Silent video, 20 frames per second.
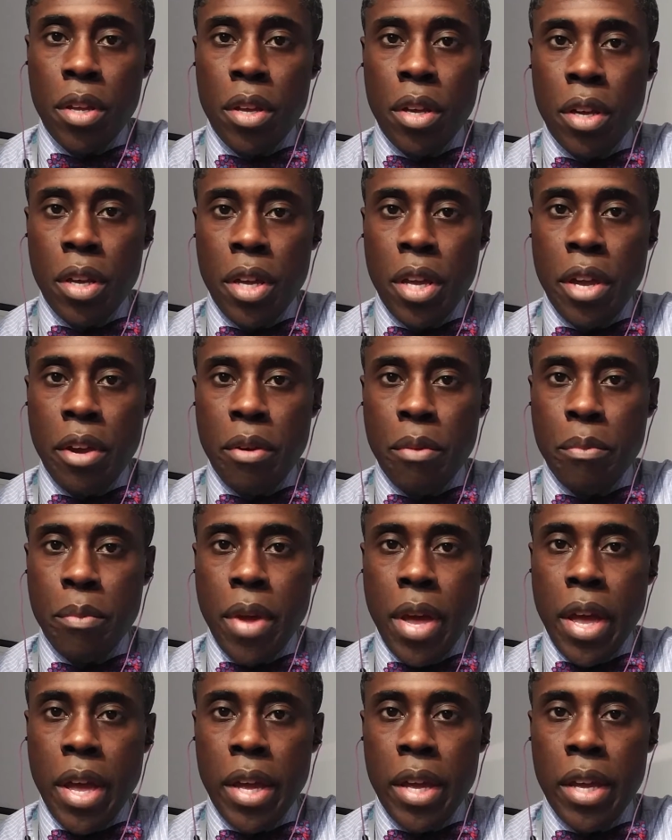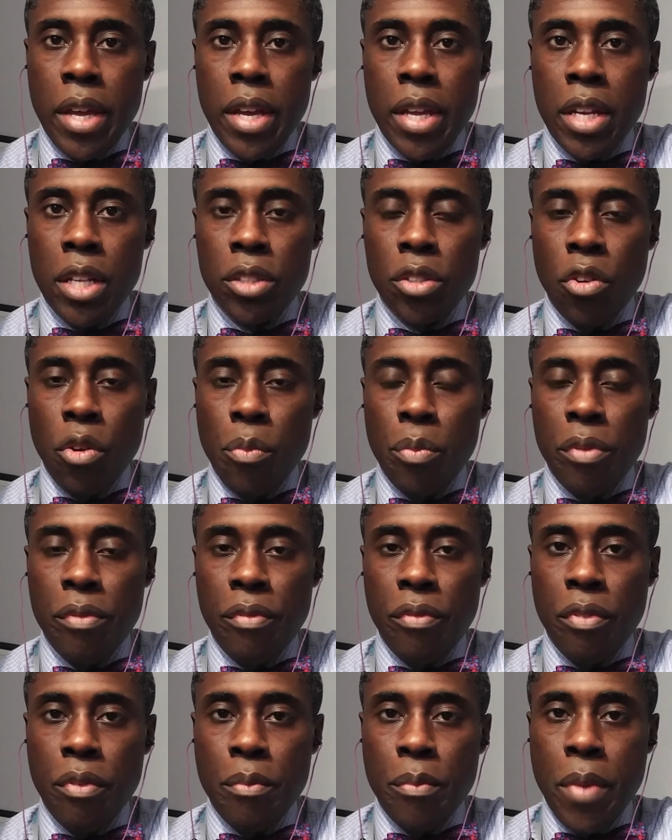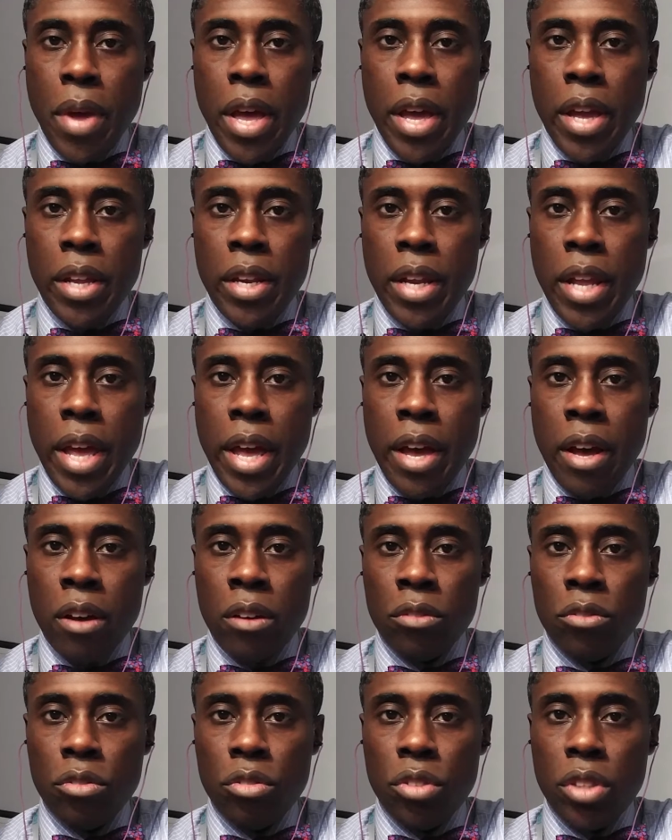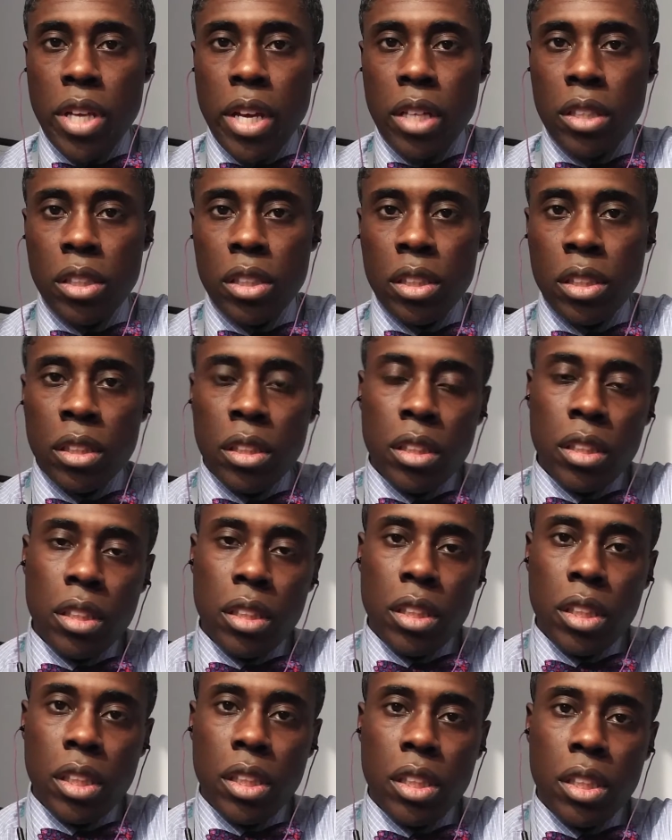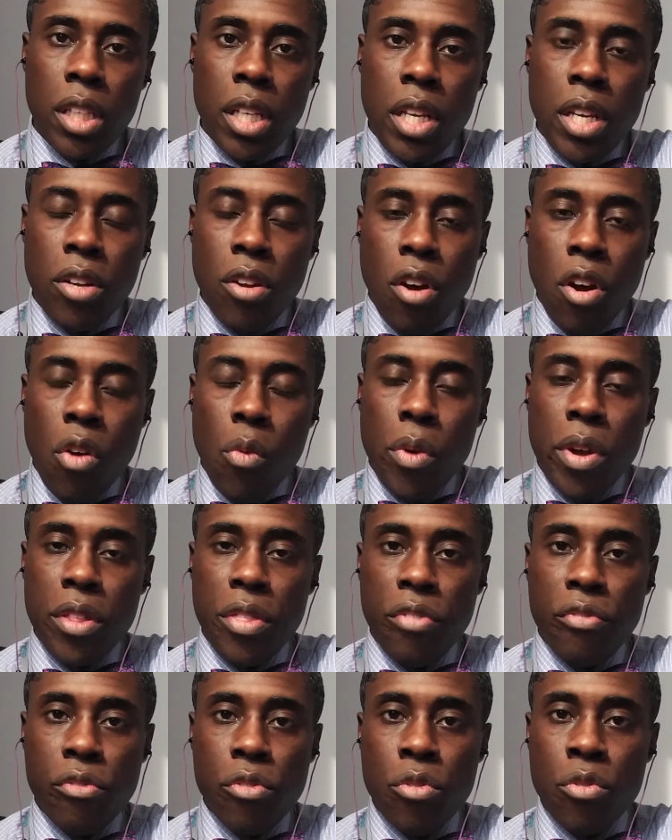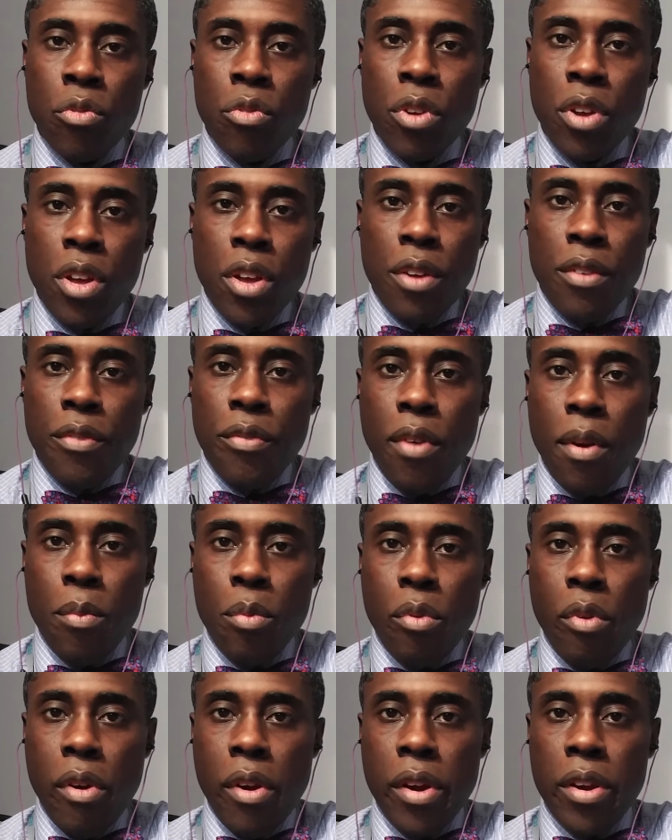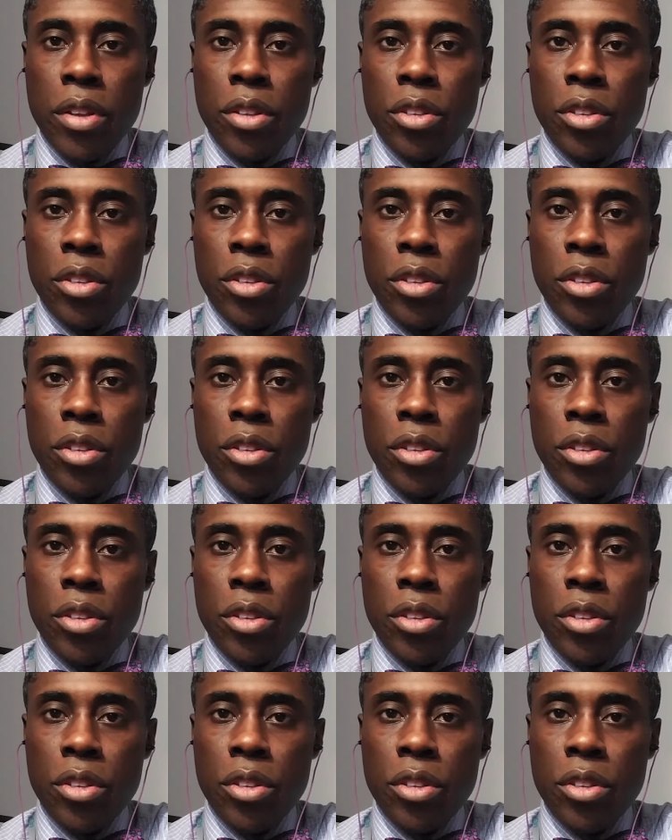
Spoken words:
Here in May, and it's open from May now 2016 all the way through February